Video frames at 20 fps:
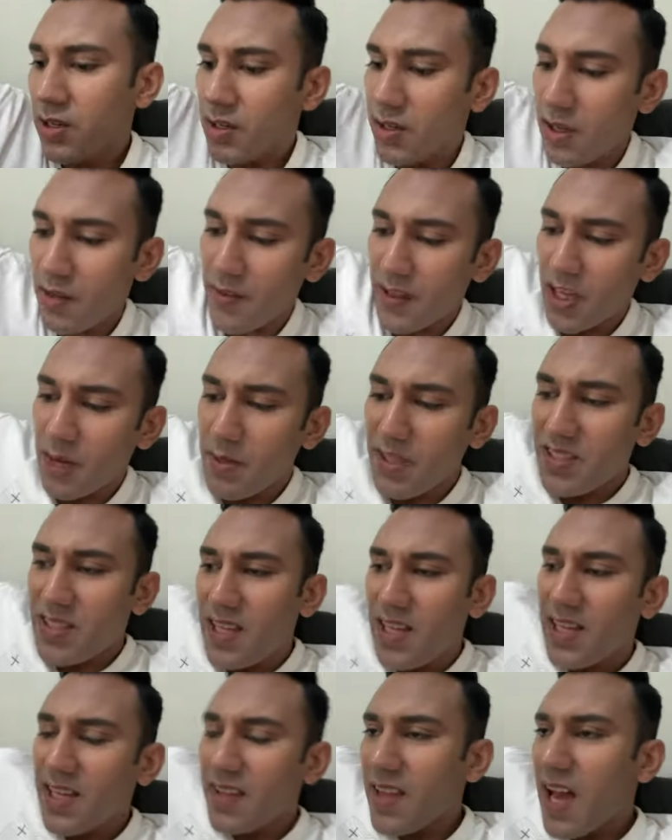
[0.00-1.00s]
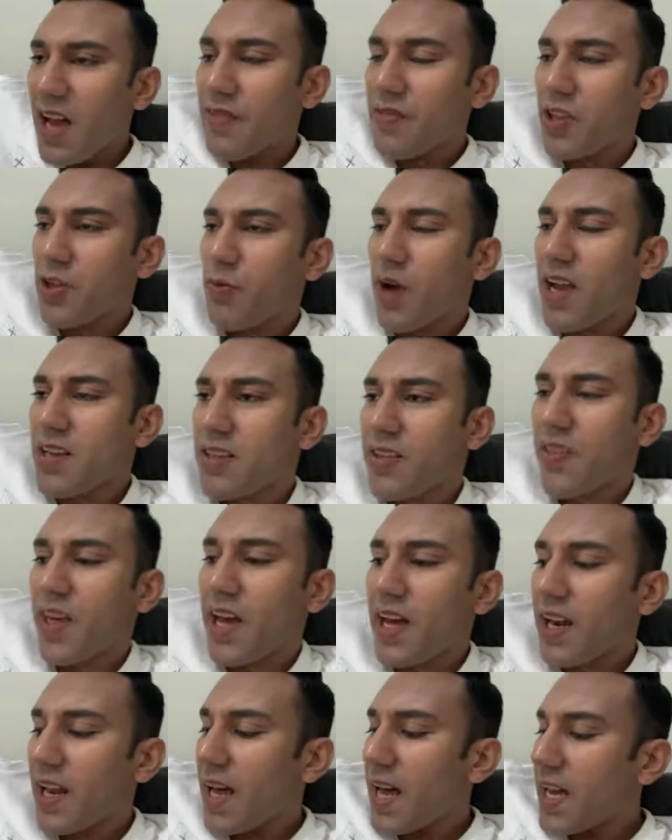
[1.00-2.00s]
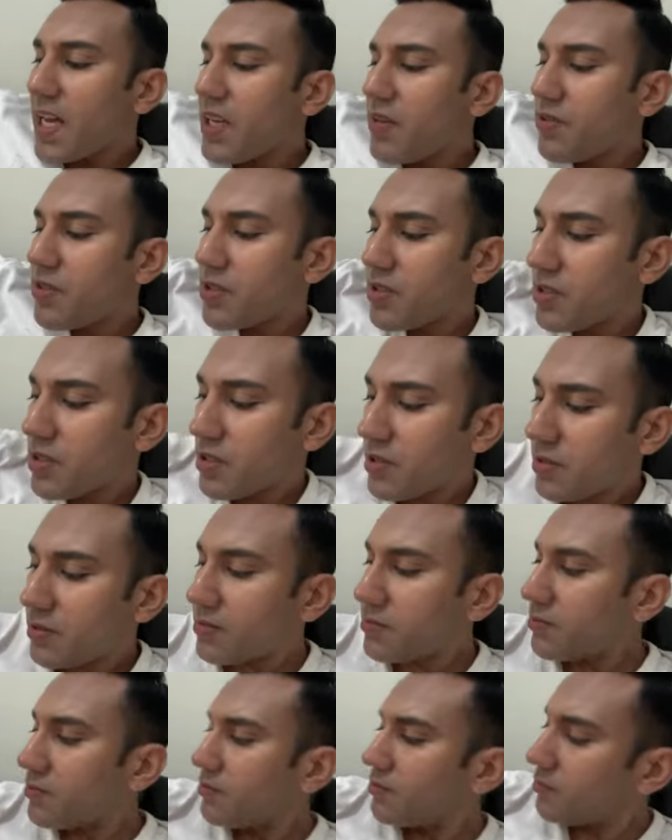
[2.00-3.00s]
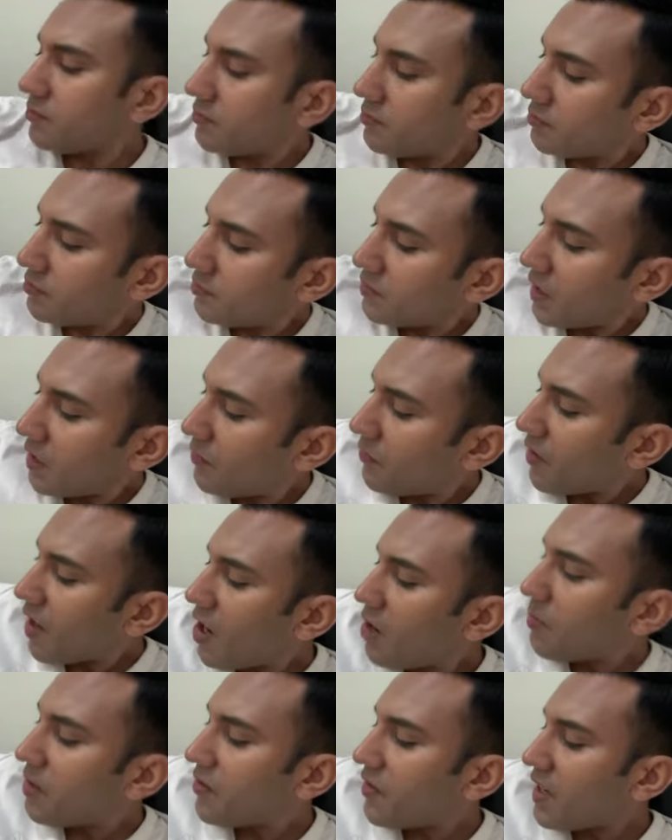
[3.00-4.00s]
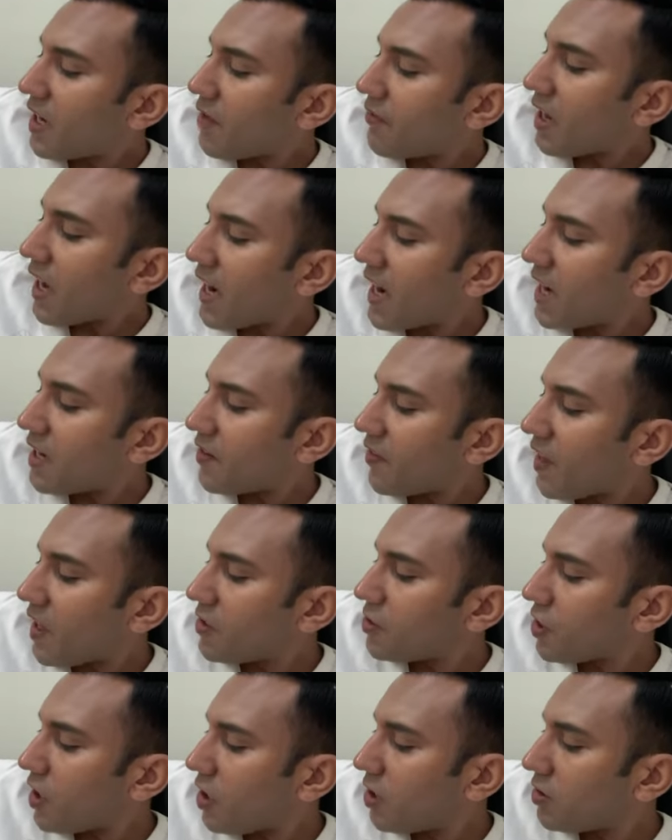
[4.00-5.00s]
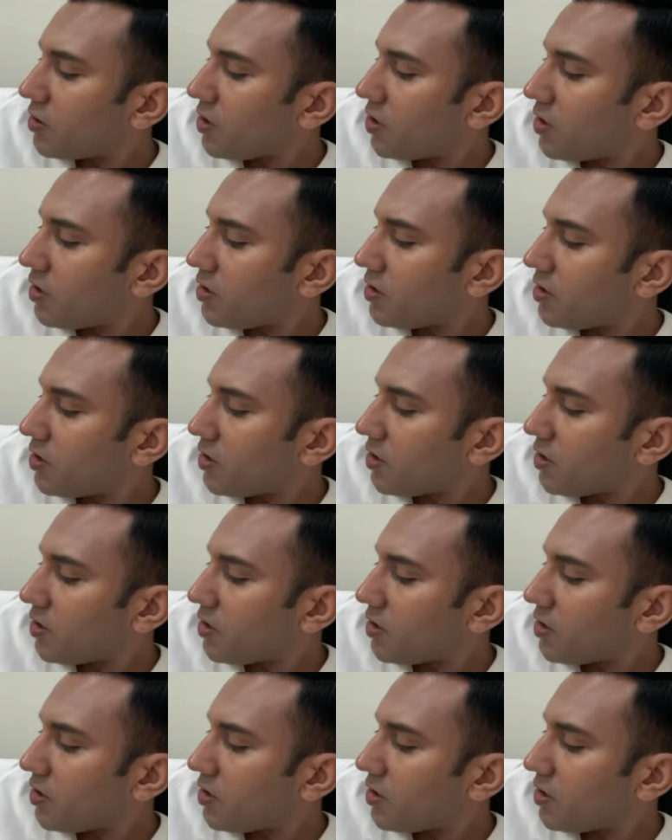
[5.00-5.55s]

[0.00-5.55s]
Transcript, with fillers: and they're going to be seeking that for the rest of their lives. That environment they never had in their childhood.